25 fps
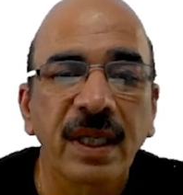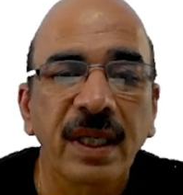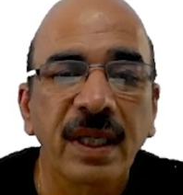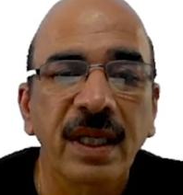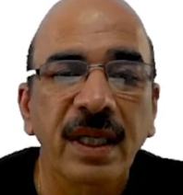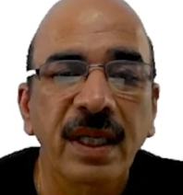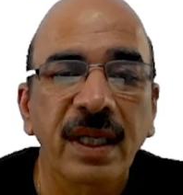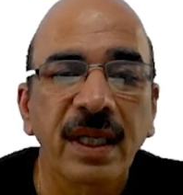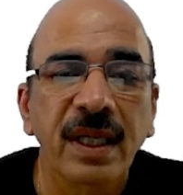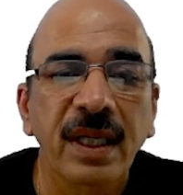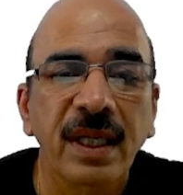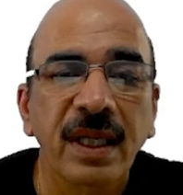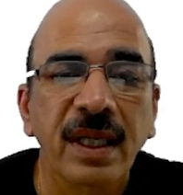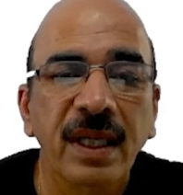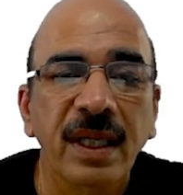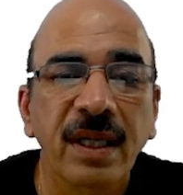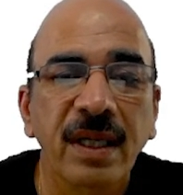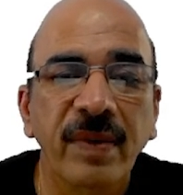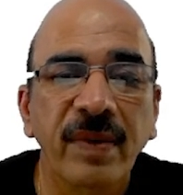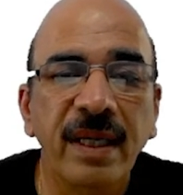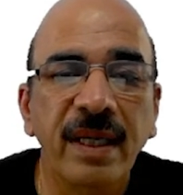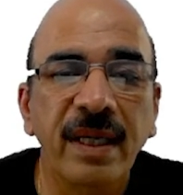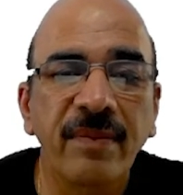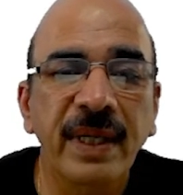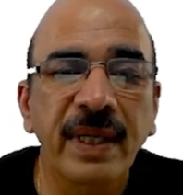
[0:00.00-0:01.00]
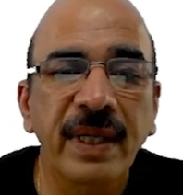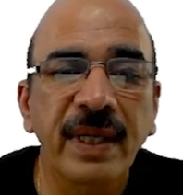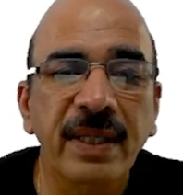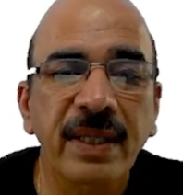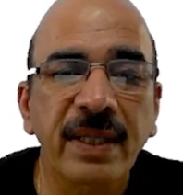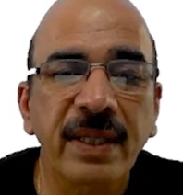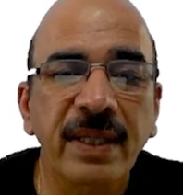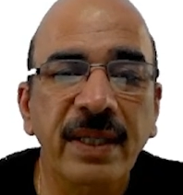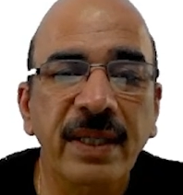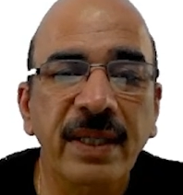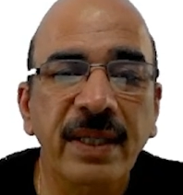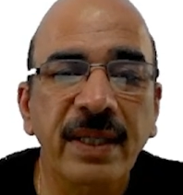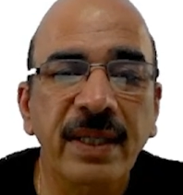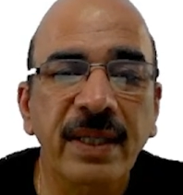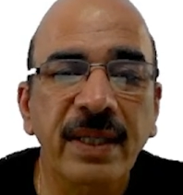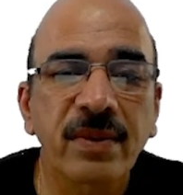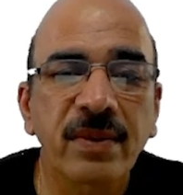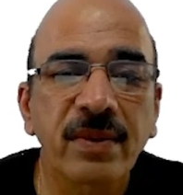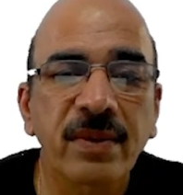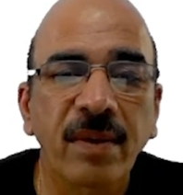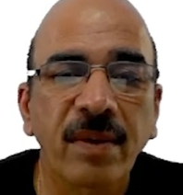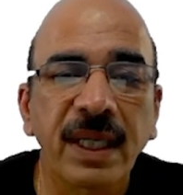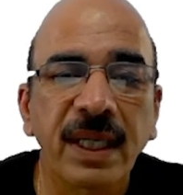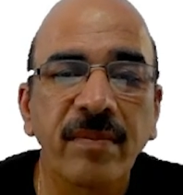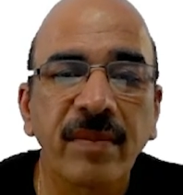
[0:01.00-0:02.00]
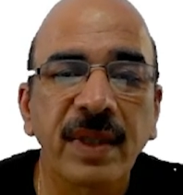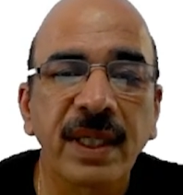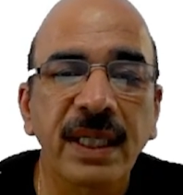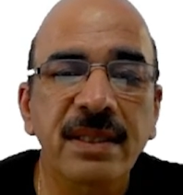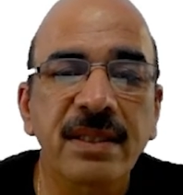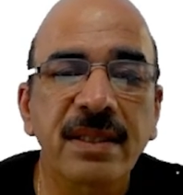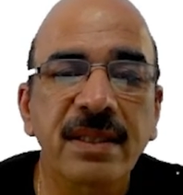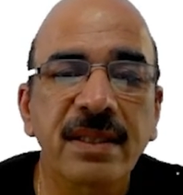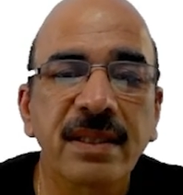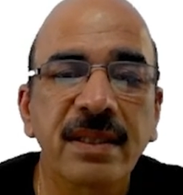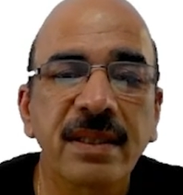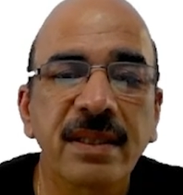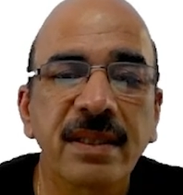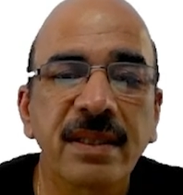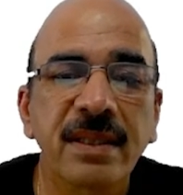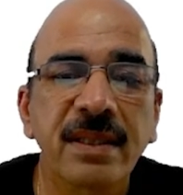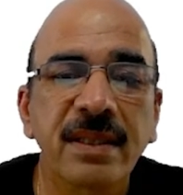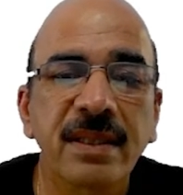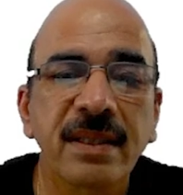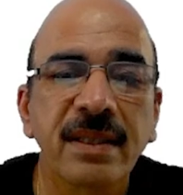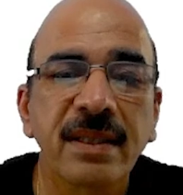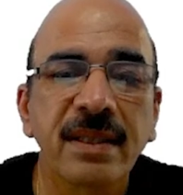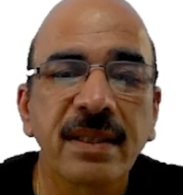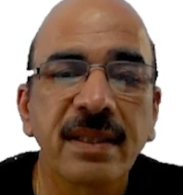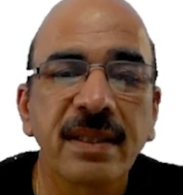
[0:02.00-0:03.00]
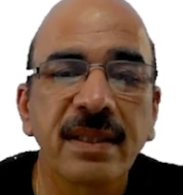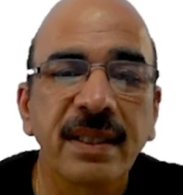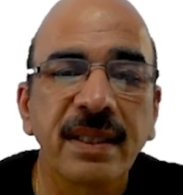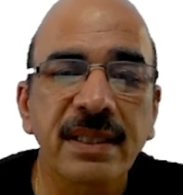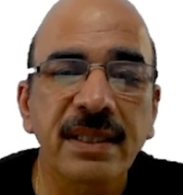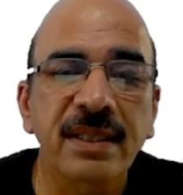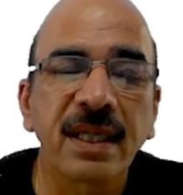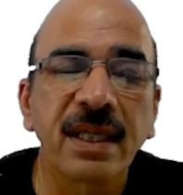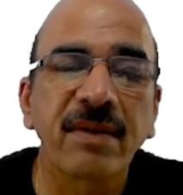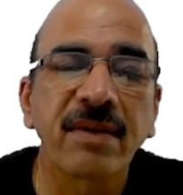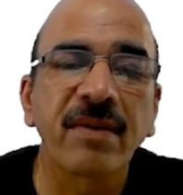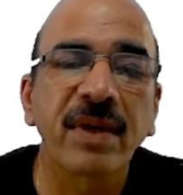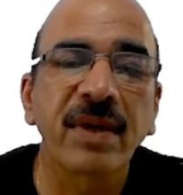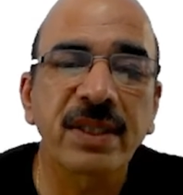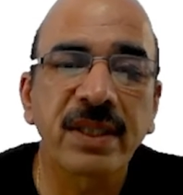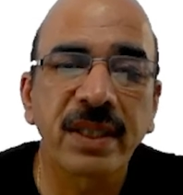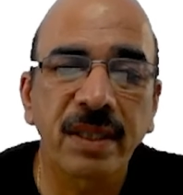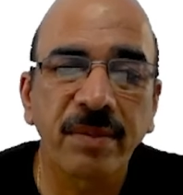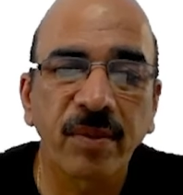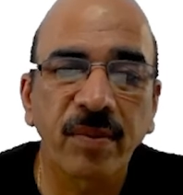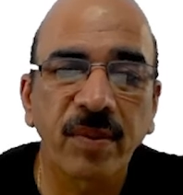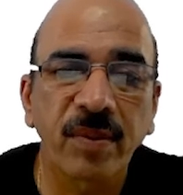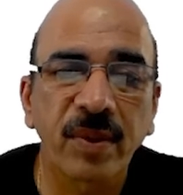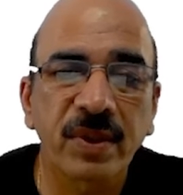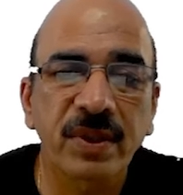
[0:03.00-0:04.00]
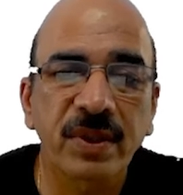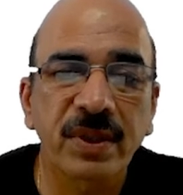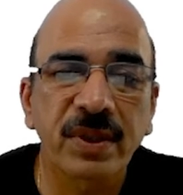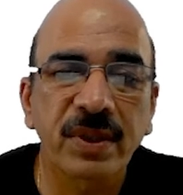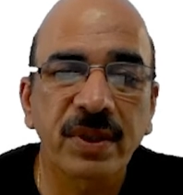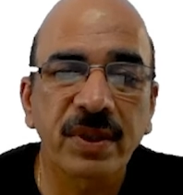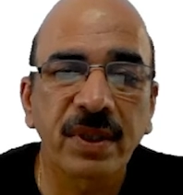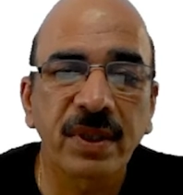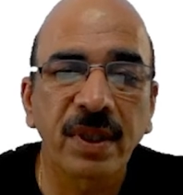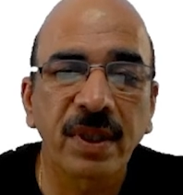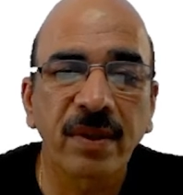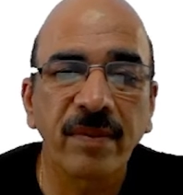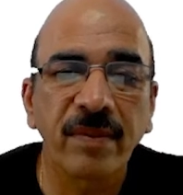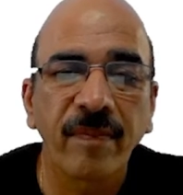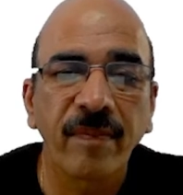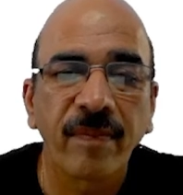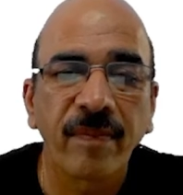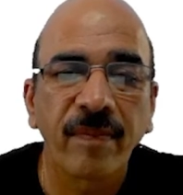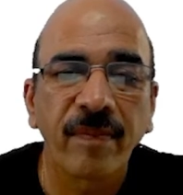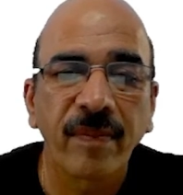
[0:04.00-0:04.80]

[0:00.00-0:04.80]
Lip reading: The refractive index of a medium is, yes, inversely proportional to